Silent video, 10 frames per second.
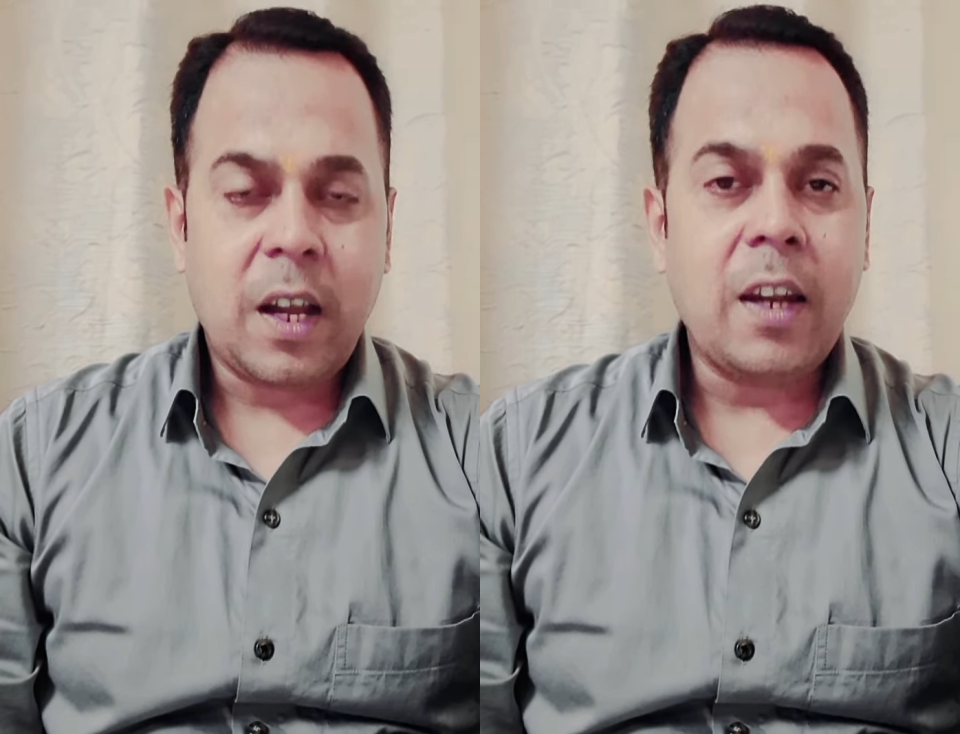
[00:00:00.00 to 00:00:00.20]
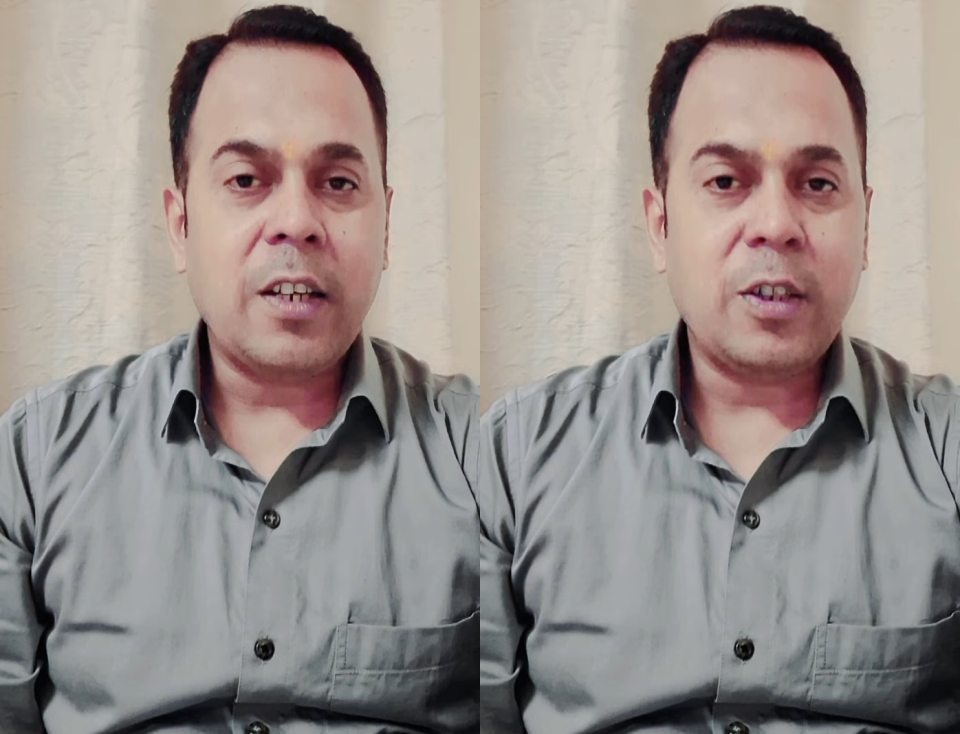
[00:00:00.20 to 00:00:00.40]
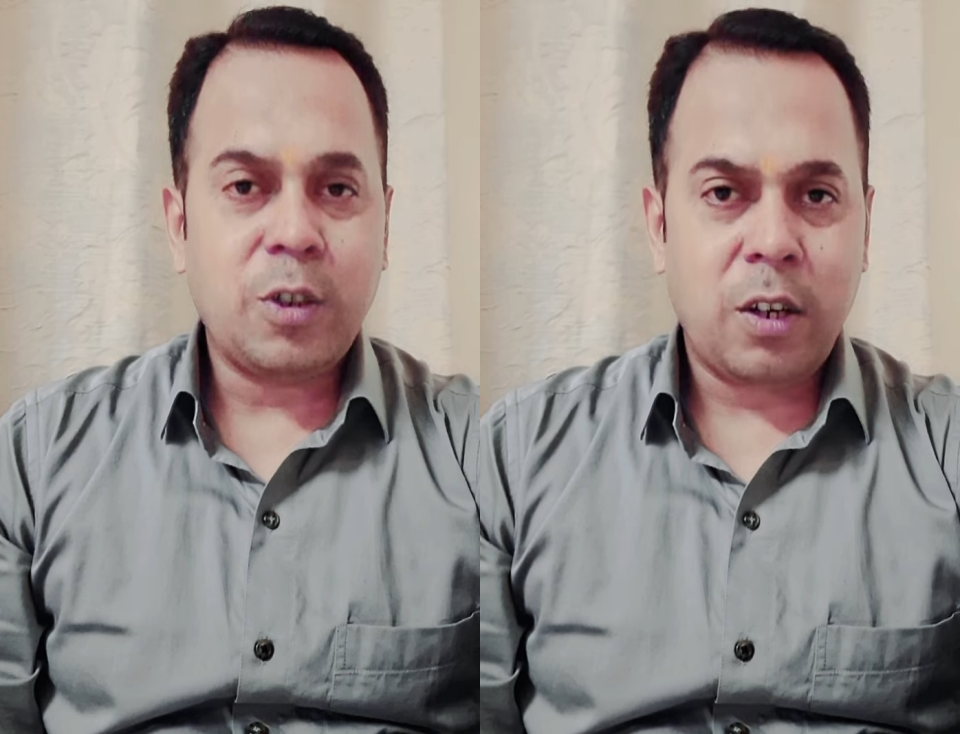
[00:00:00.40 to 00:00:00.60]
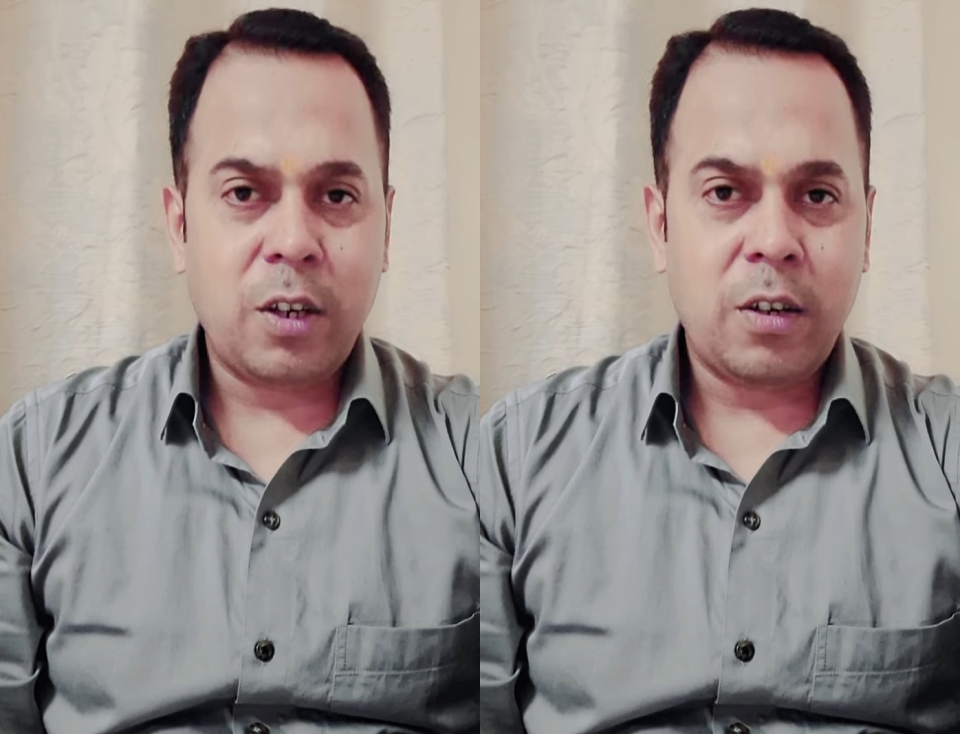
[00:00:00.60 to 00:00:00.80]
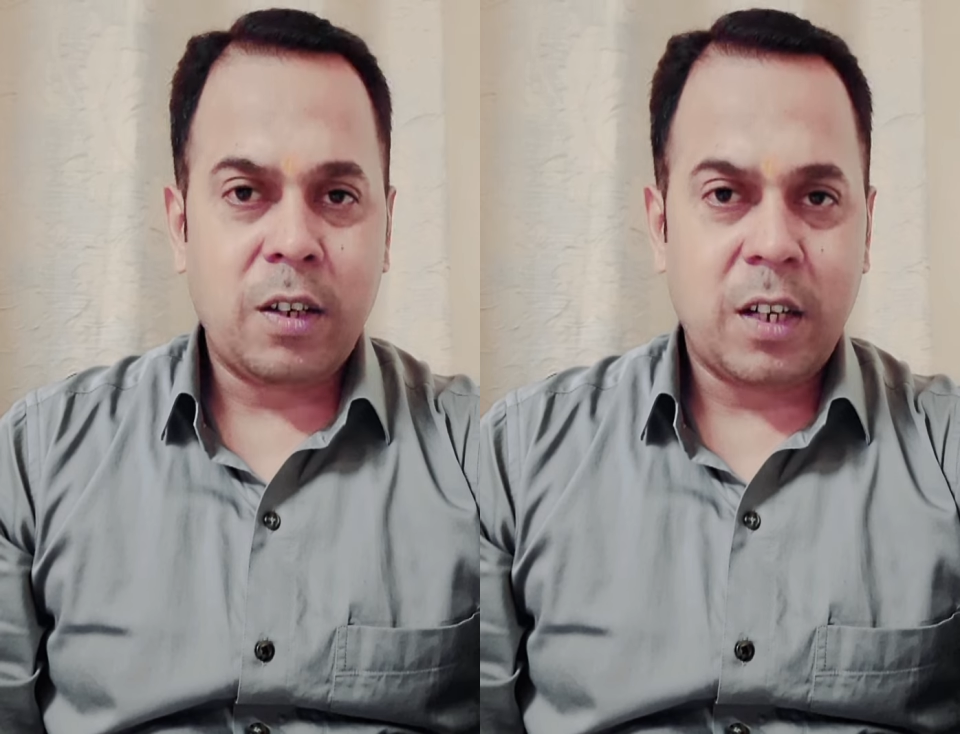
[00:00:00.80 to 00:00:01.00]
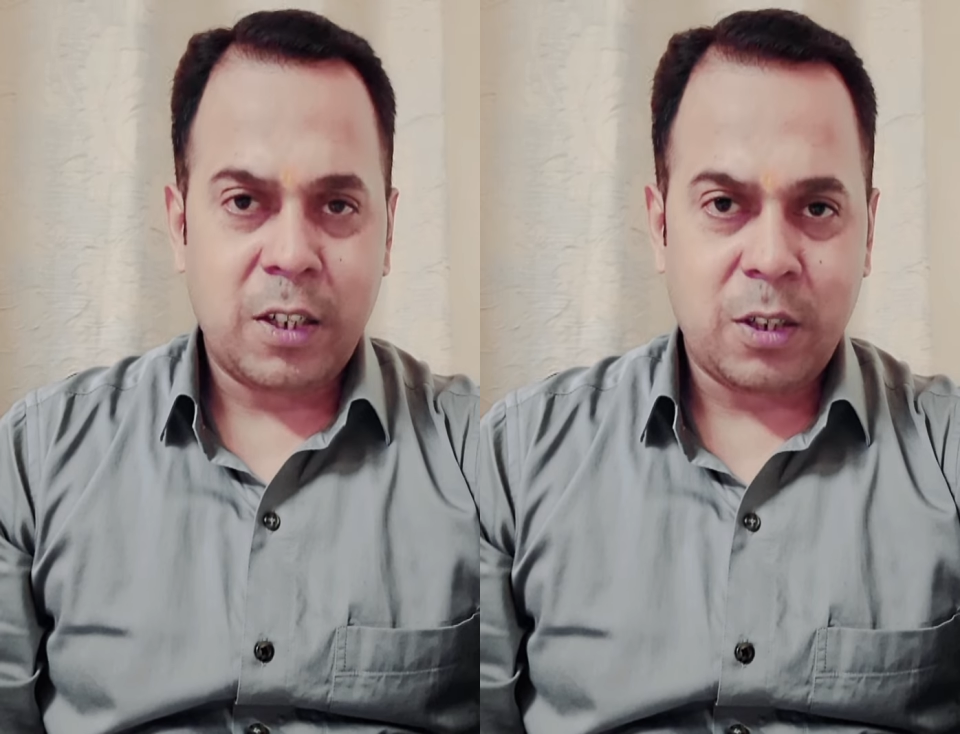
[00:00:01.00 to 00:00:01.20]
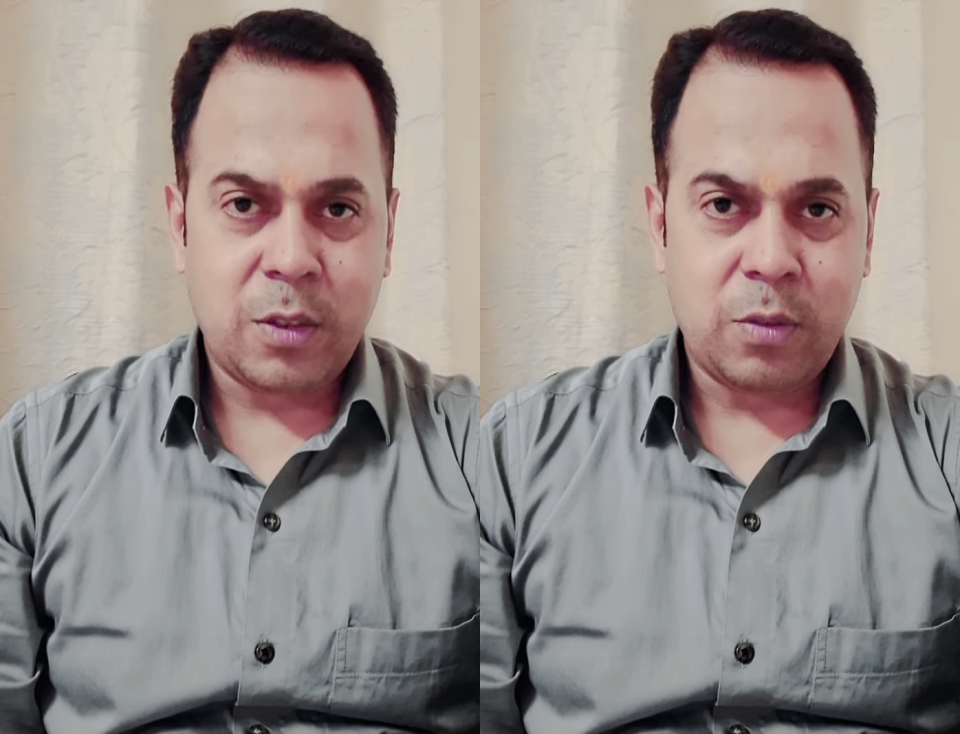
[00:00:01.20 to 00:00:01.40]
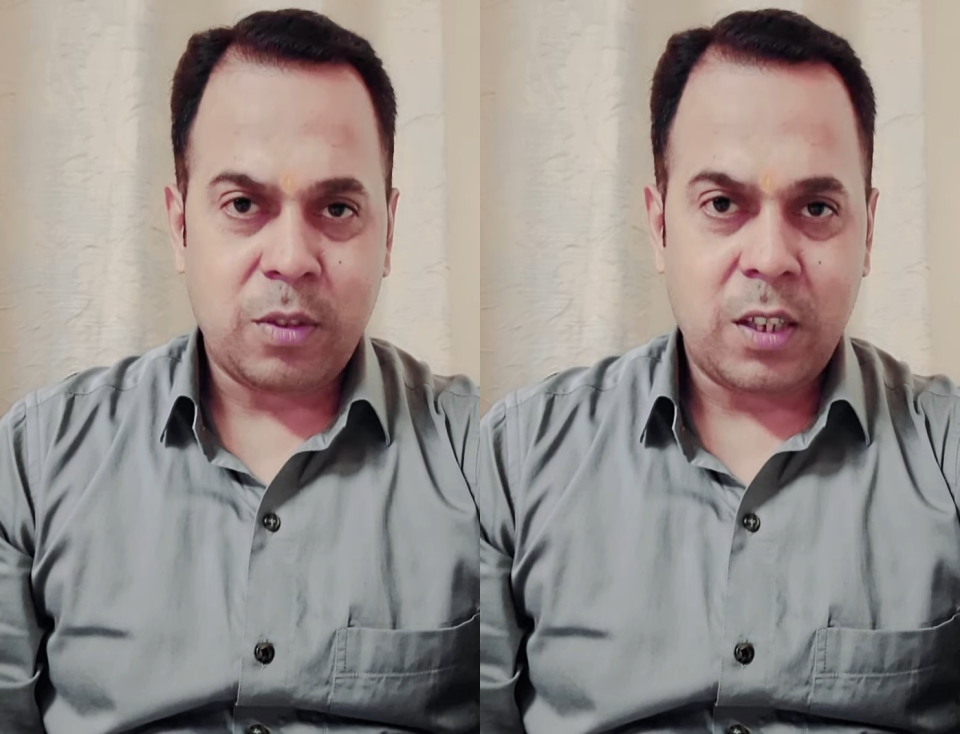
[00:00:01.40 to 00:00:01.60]
and enjoy your Ganesh
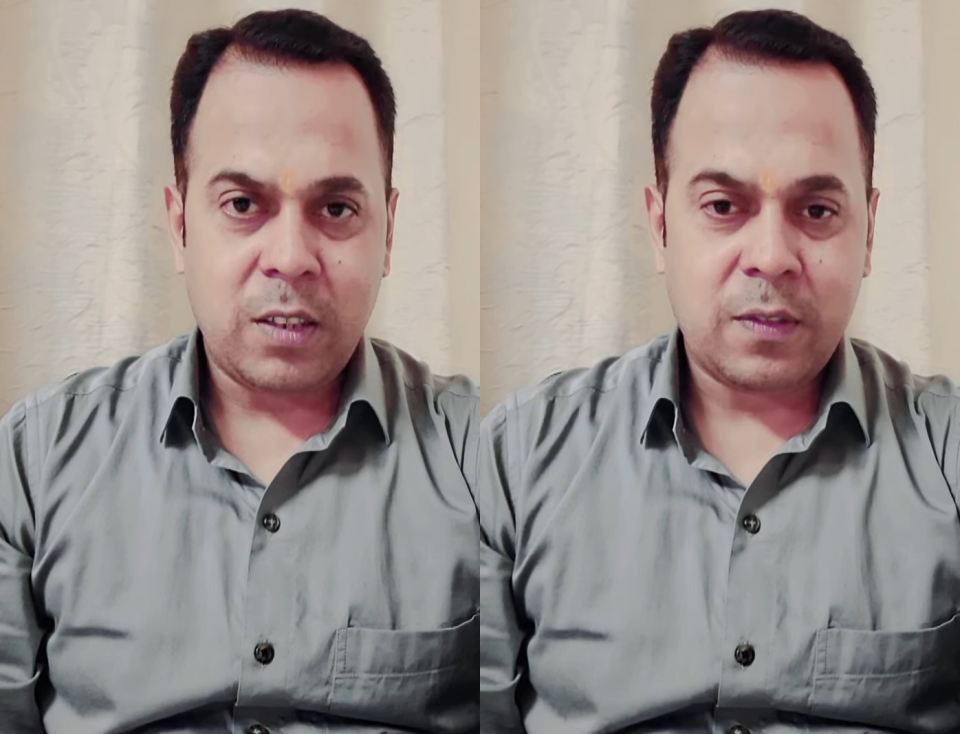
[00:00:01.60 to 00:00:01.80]
Chaturthi.